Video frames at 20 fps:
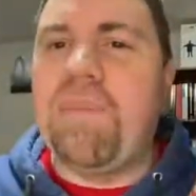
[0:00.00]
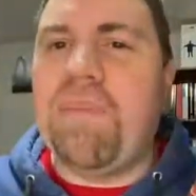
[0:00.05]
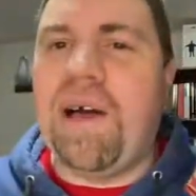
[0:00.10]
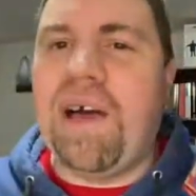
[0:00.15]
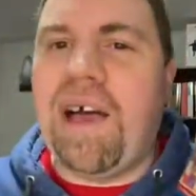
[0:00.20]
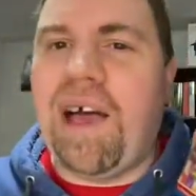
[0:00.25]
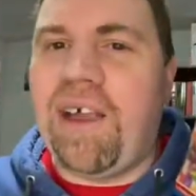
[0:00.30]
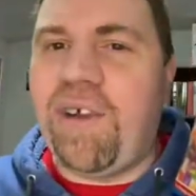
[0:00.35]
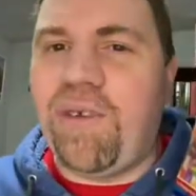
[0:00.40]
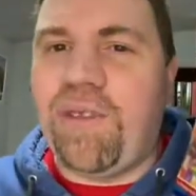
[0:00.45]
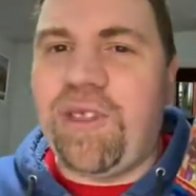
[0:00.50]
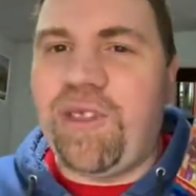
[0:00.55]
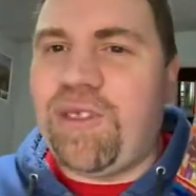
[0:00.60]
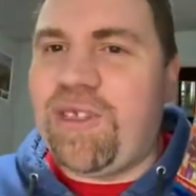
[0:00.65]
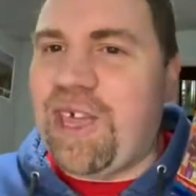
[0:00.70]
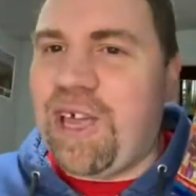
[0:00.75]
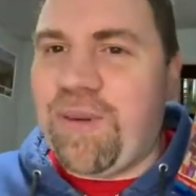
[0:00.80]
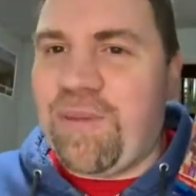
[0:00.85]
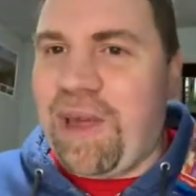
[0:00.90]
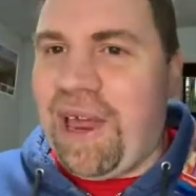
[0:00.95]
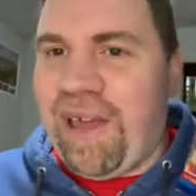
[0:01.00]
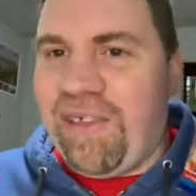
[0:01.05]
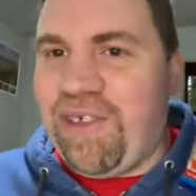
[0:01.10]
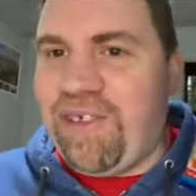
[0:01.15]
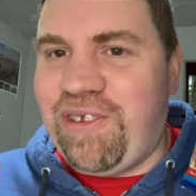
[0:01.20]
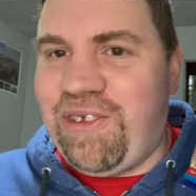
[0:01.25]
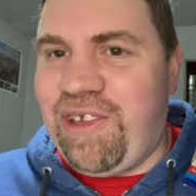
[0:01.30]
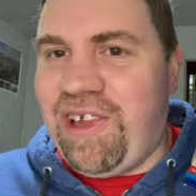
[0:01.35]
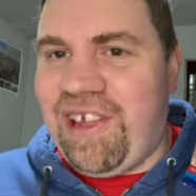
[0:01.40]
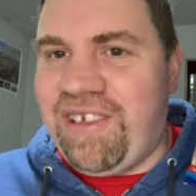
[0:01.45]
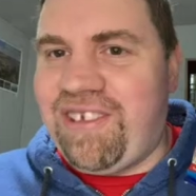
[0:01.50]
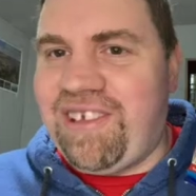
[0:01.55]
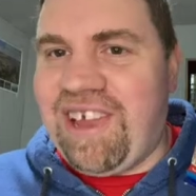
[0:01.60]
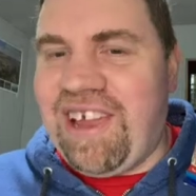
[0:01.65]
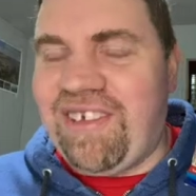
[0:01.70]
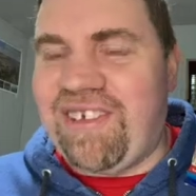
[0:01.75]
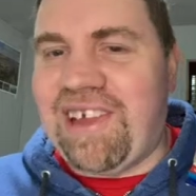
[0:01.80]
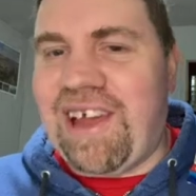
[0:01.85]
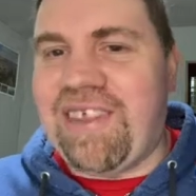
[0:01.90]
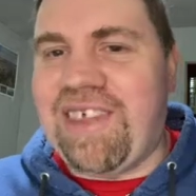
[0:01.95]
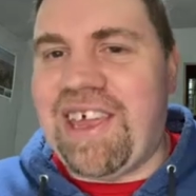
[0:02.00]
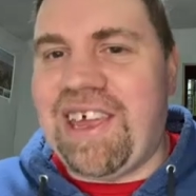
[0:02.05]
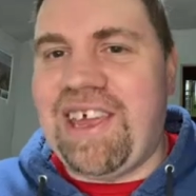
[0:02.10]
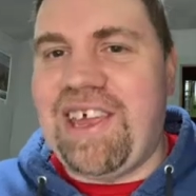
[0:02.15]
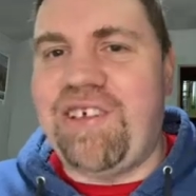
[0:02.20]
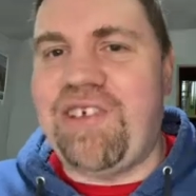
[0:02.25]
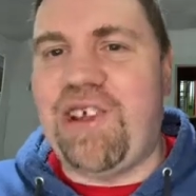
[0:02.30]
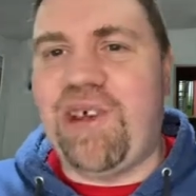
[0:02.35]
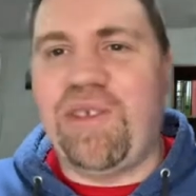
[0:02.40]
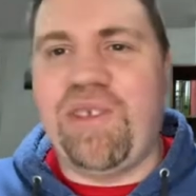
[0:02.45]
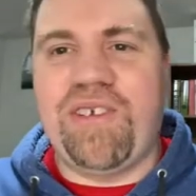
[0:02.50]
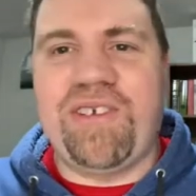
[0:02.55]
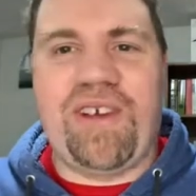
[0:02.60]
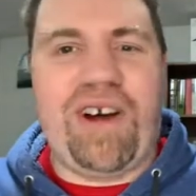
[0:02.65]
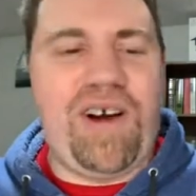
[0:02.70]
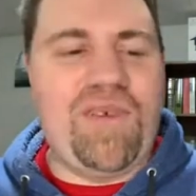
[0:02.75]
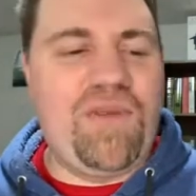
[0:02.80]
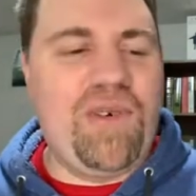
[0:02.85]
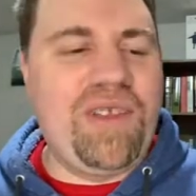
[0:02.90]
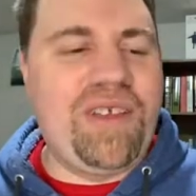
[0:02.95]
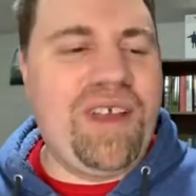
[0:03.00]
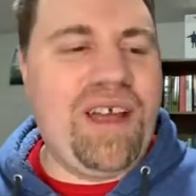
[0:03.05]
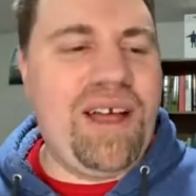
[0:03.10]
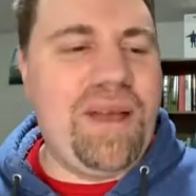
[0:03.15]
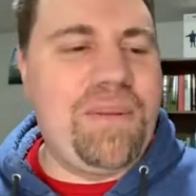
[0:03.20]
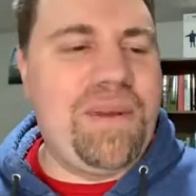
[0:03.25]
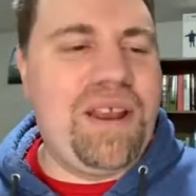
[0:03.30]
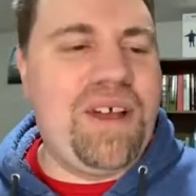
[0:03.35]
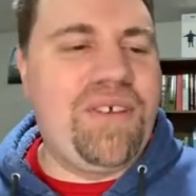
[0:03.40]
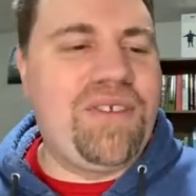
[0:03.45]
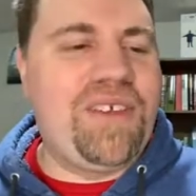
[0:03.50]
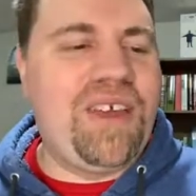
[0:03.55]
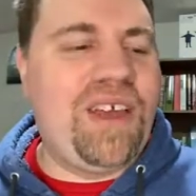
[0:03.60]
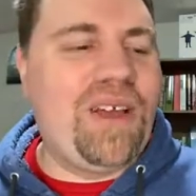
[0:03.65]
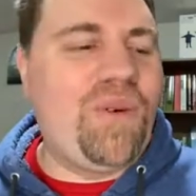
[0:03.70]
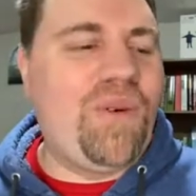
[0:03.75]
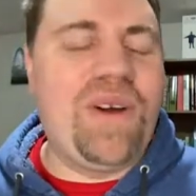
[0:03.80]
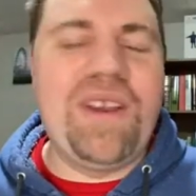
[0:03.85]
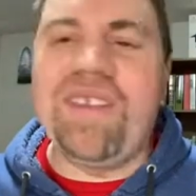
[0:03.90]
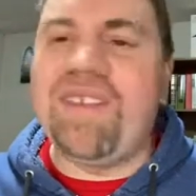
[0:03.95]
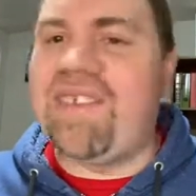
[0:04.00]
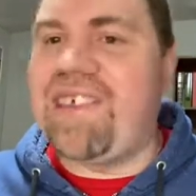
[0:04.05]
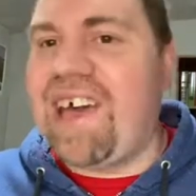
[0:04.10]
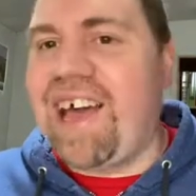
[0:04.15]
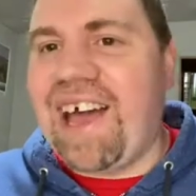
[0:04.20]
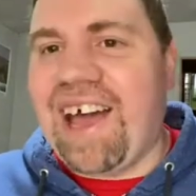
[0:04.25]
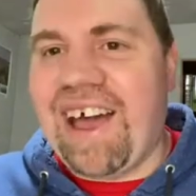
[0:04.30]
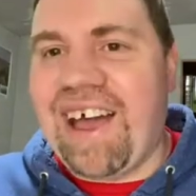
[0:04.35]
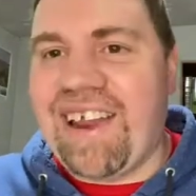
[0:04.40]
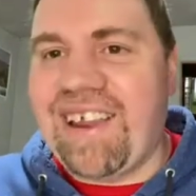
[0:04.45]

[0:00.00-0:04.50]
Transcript: But I don't think we have this in the United States. I think he showed this off one time and I was like, what is that?